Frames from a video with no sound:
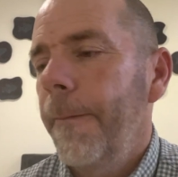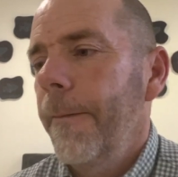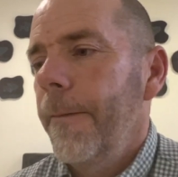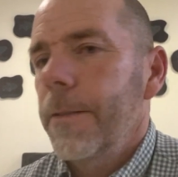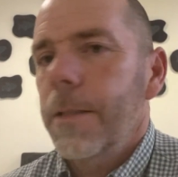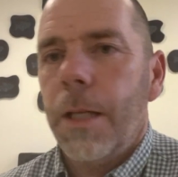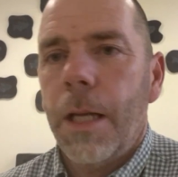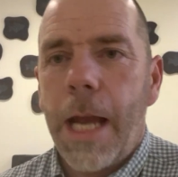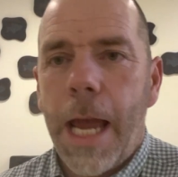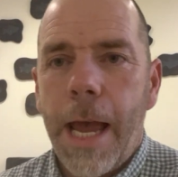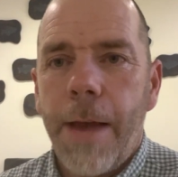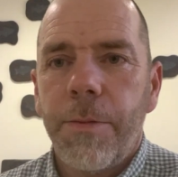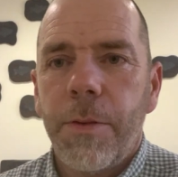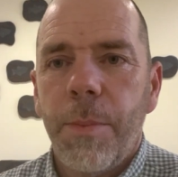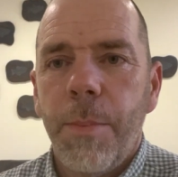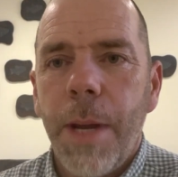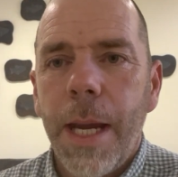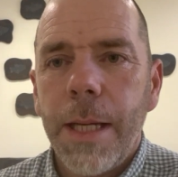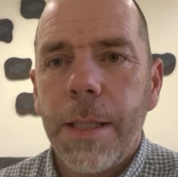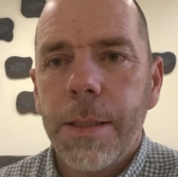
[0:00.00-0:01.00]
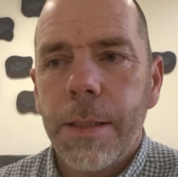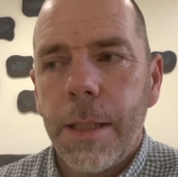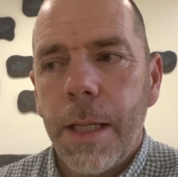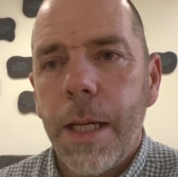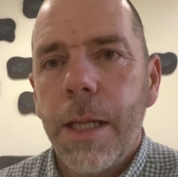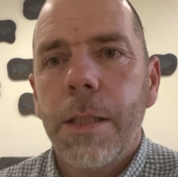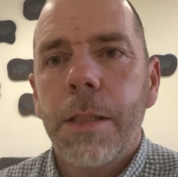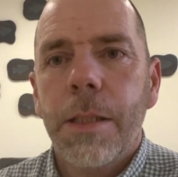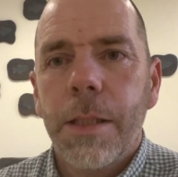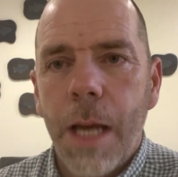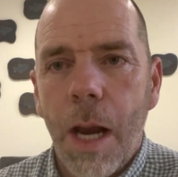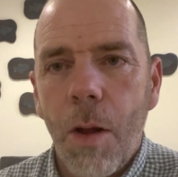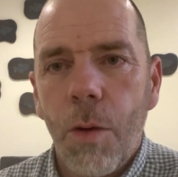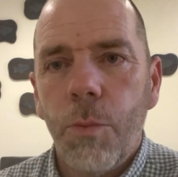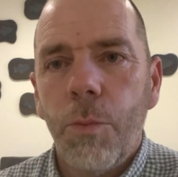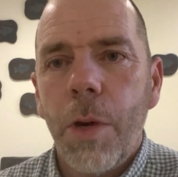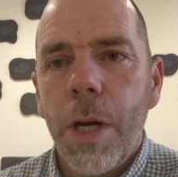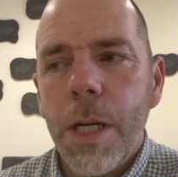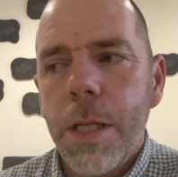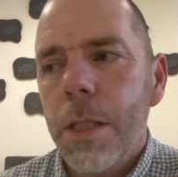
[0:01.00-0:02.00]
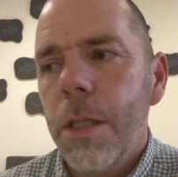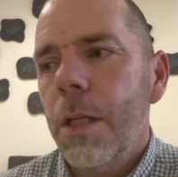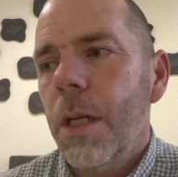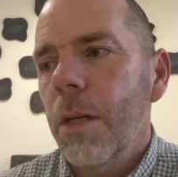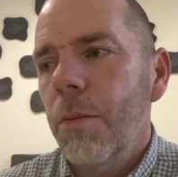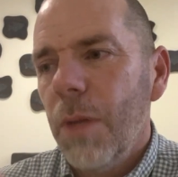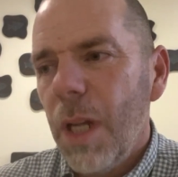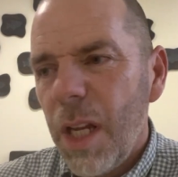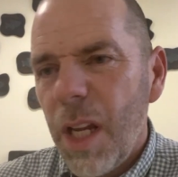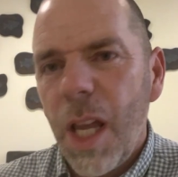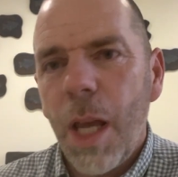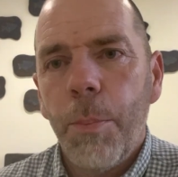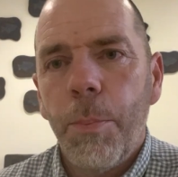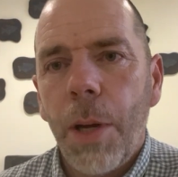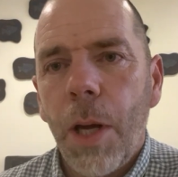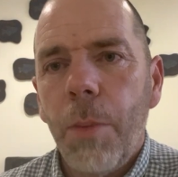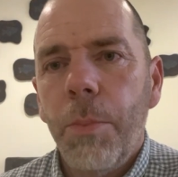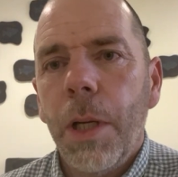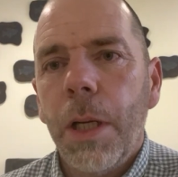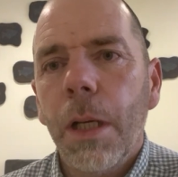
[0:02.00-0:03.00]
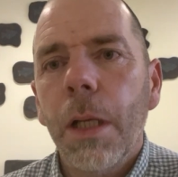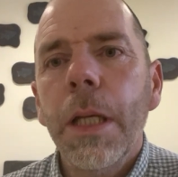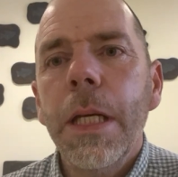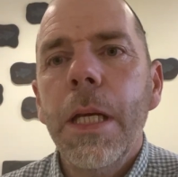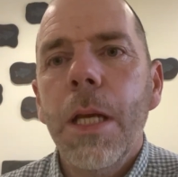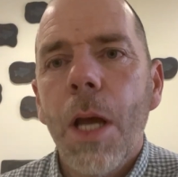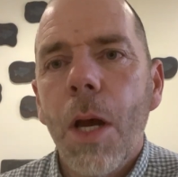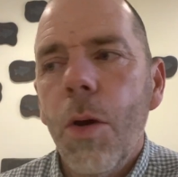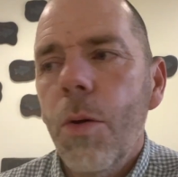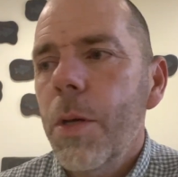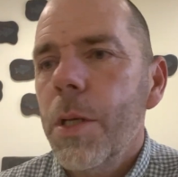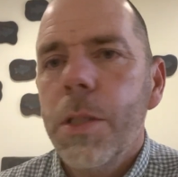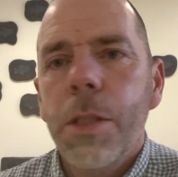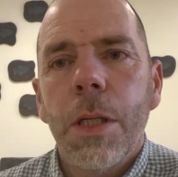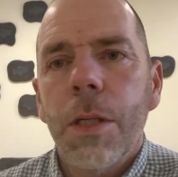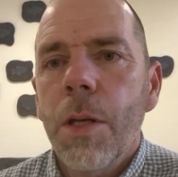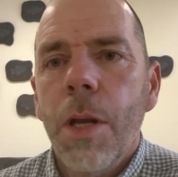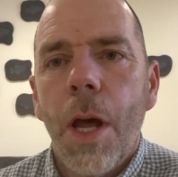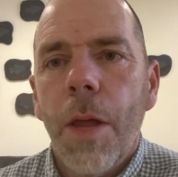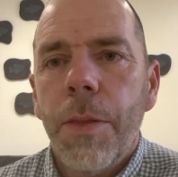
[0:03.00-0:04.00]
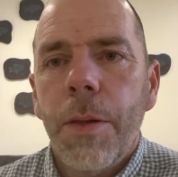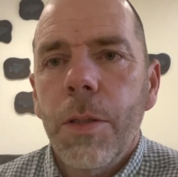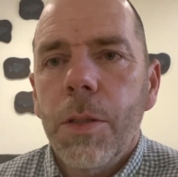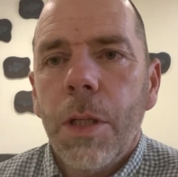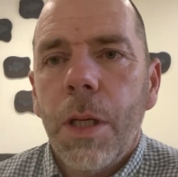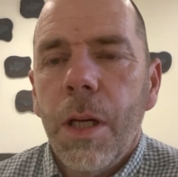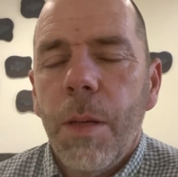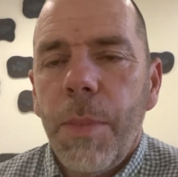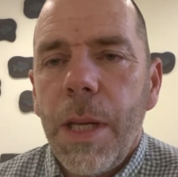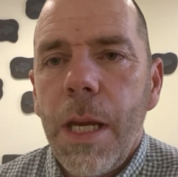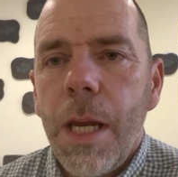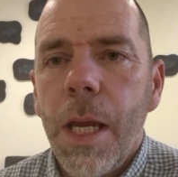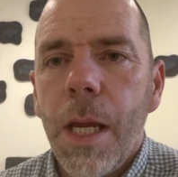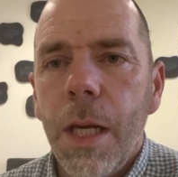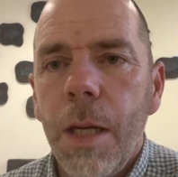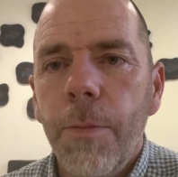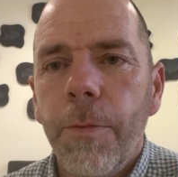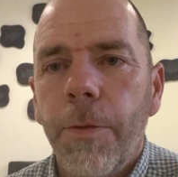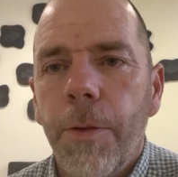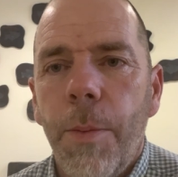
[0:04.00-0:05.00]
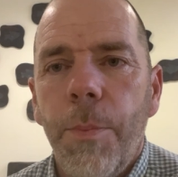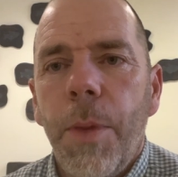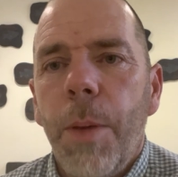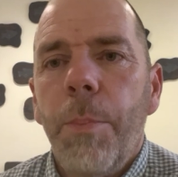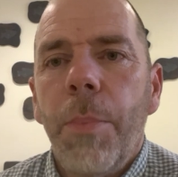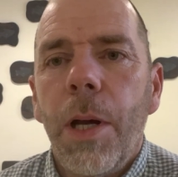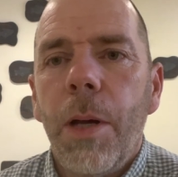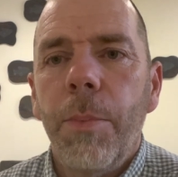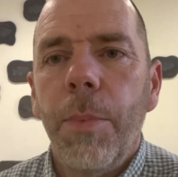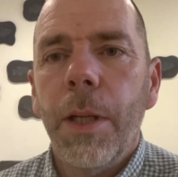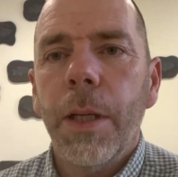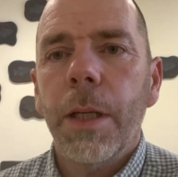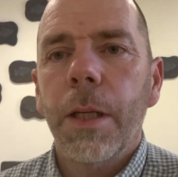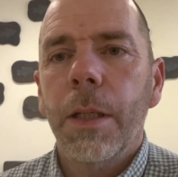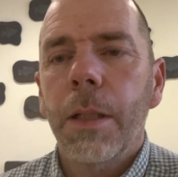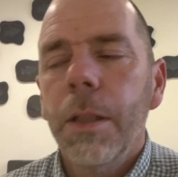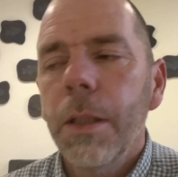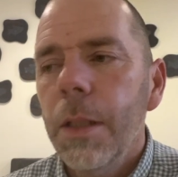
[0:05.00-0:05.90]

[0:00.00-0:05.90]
It's going to have to make sense, sound reason, and publicly noticed, and nothing's going to be hidden from the public.